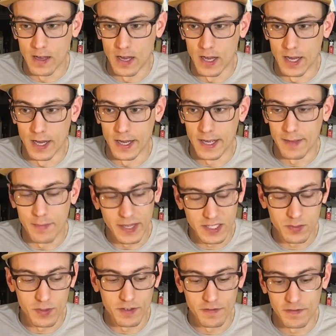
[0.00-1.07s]
uh, it
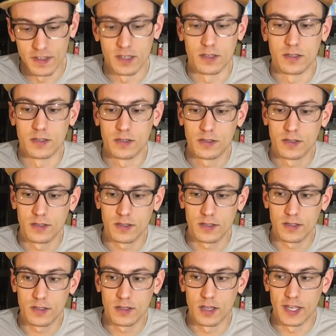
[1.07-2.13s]
makes me feel
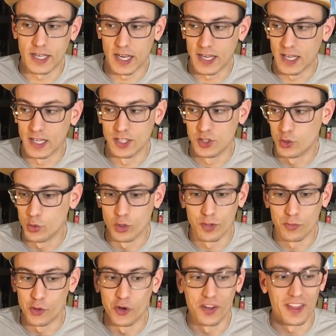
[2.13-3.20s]
like I can
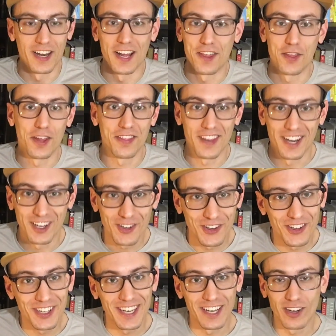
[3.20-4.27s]
endure more than I thought that I
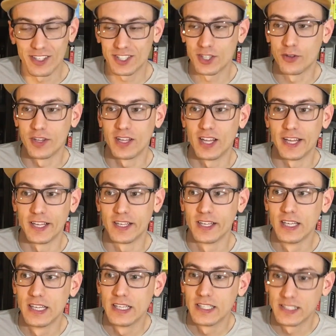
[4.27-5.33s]
could, and also that like
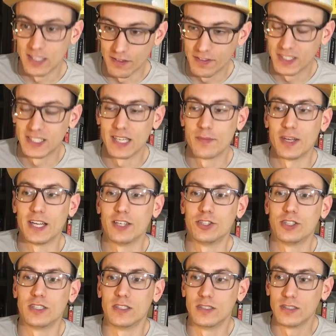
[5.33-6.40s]

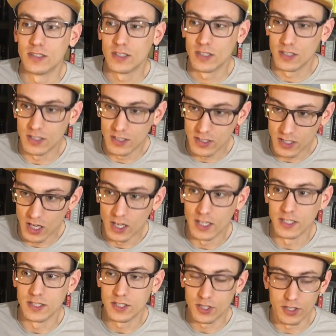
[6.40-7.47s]
self-examination
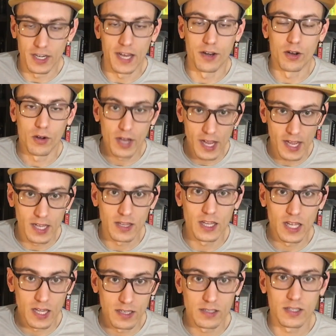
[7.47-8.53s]
does turn out okay in
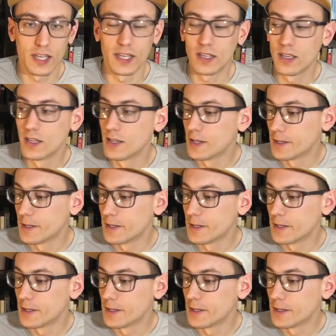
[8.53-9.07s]
the end. Like,